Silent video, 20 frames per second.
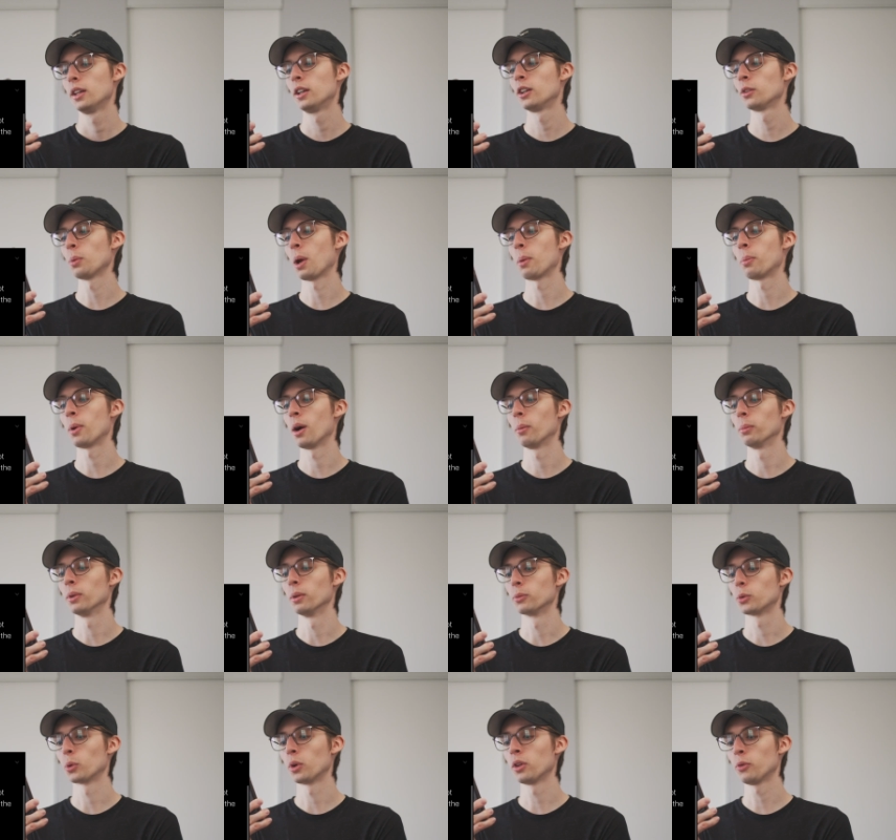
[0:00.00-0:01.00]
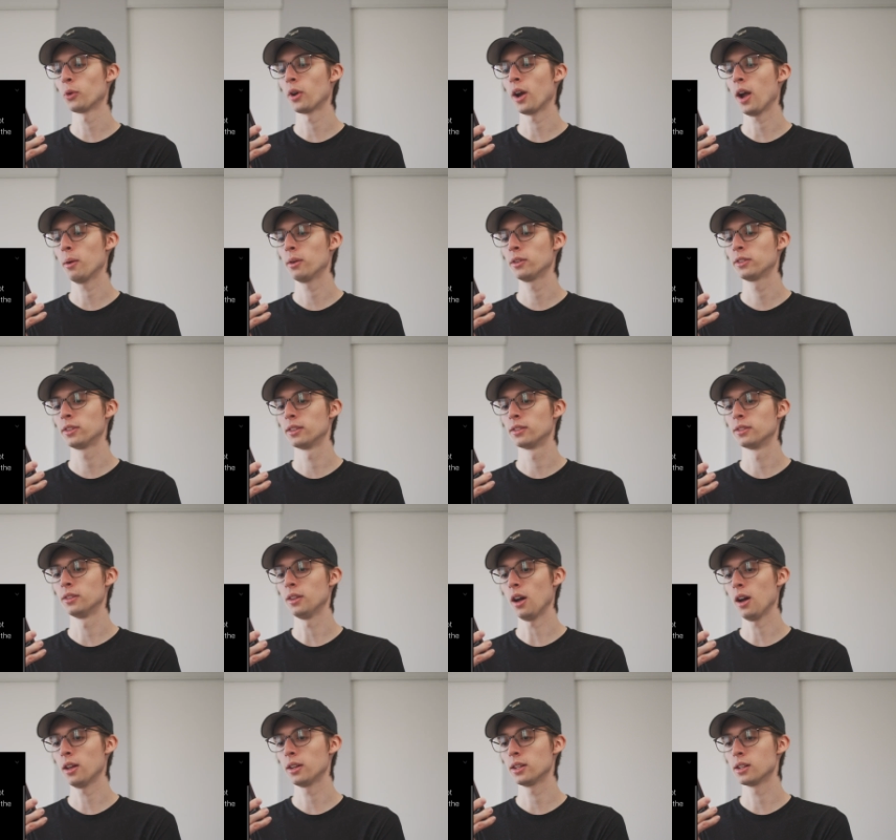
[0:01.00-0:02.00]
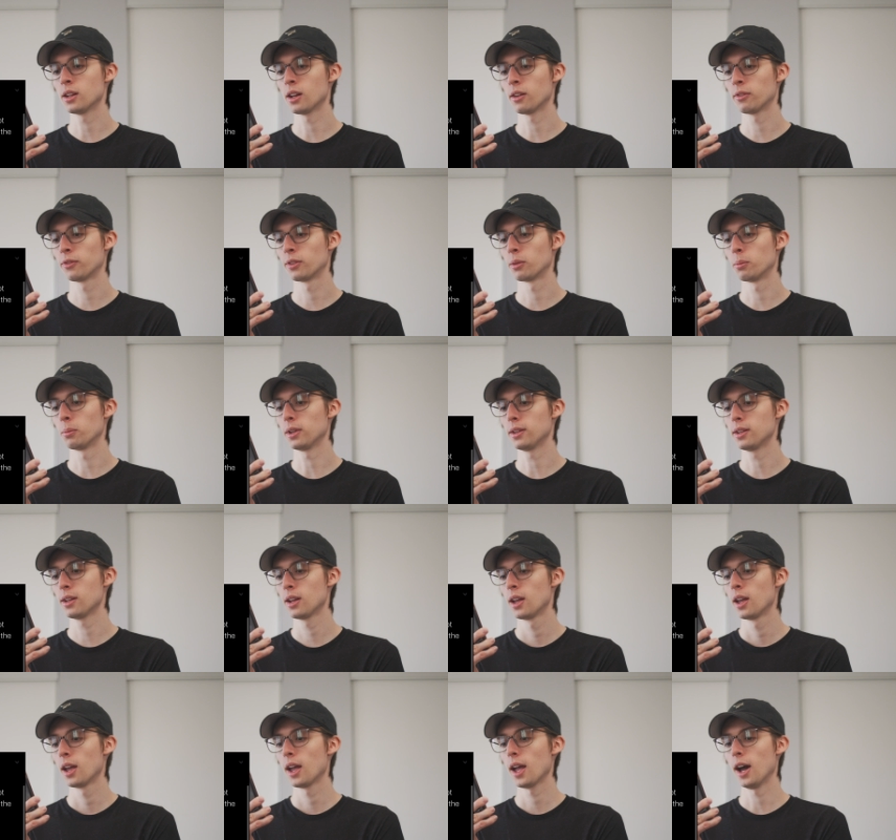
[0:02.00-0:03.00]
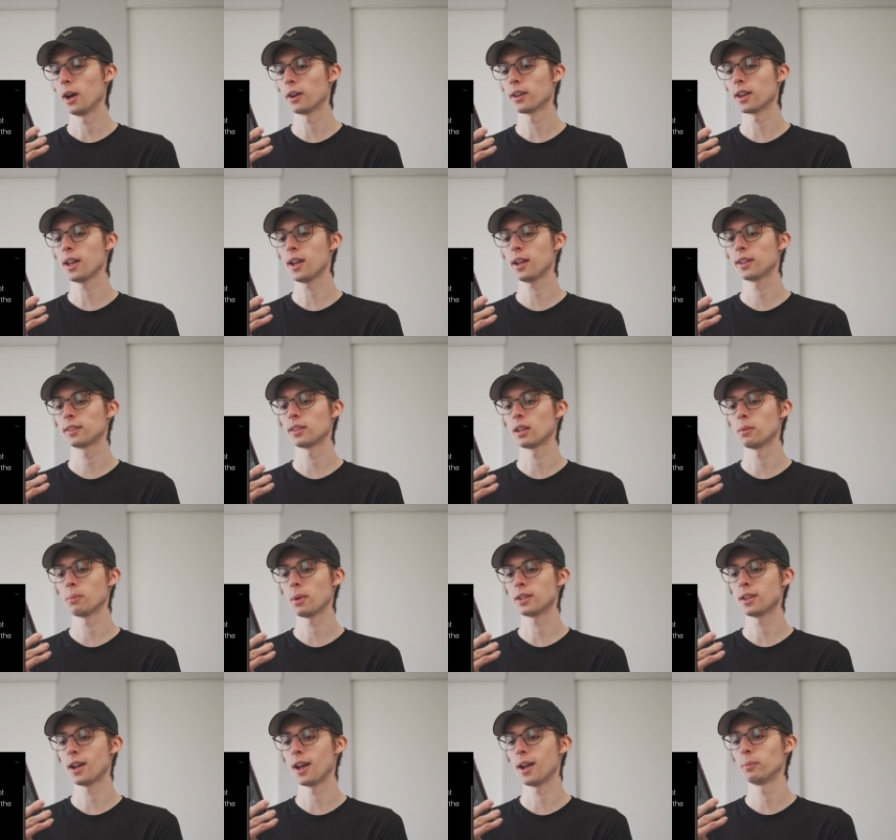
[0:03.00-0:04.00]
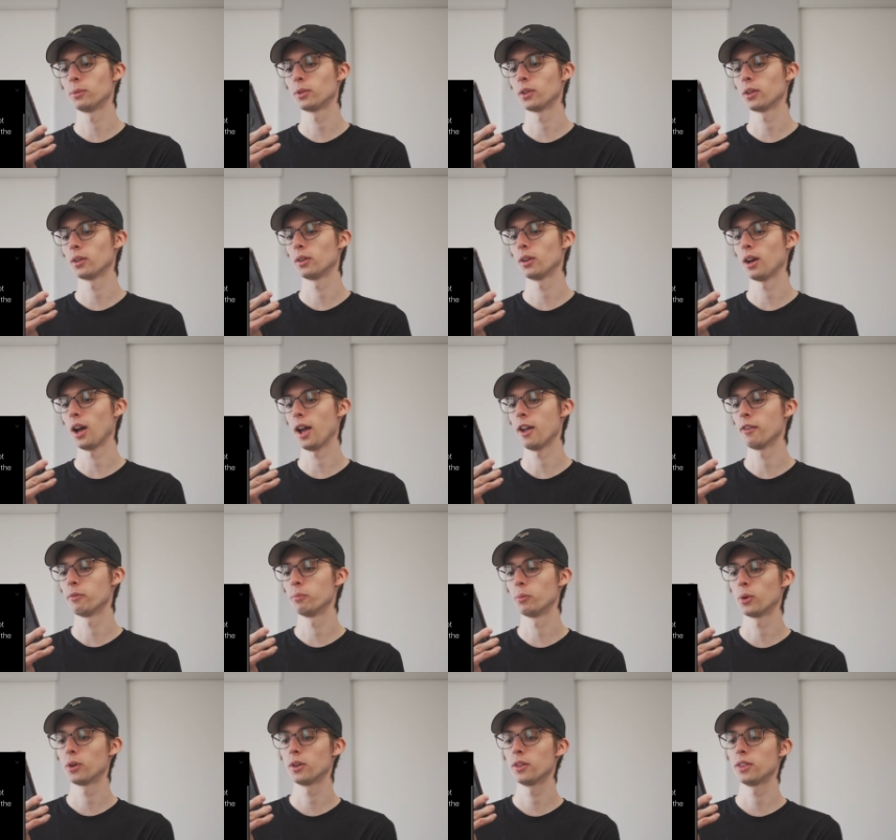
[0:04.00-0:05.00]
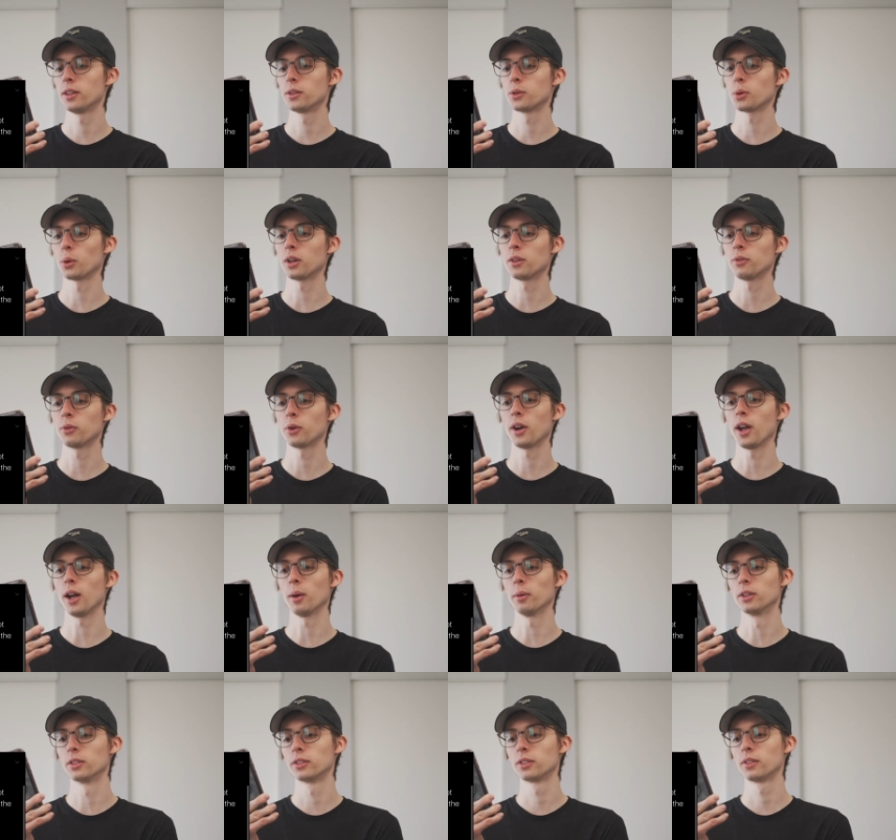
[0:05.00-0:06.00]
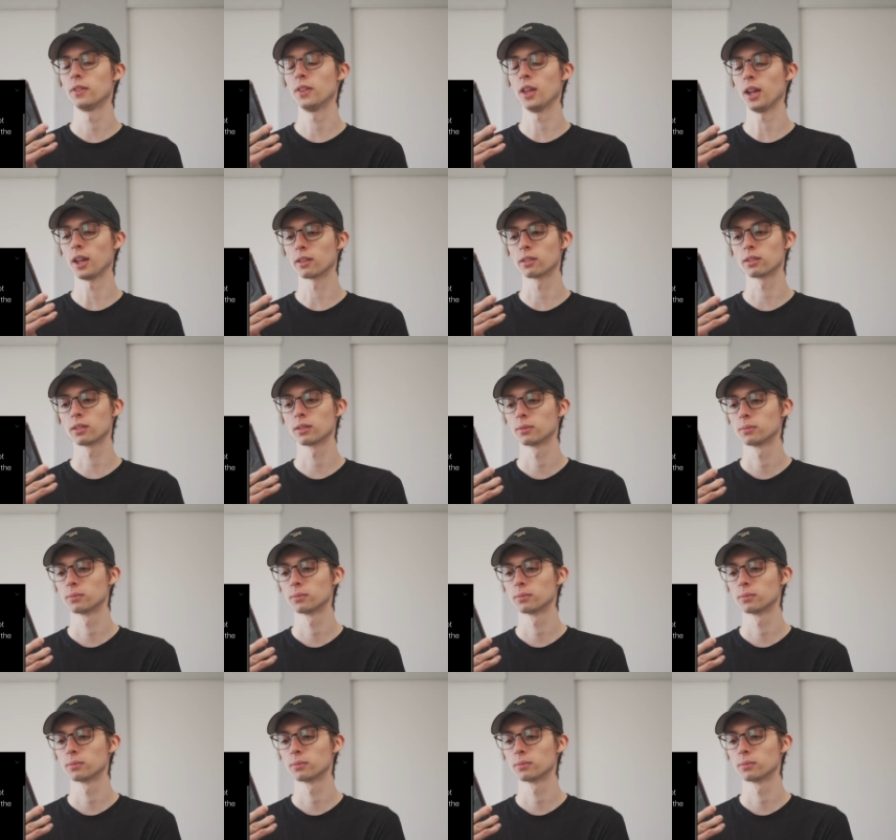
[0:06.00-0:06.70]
Here's my problem. 24 hours is not enough for me. How can I extend my time so I have more than 24 hours? Thanks.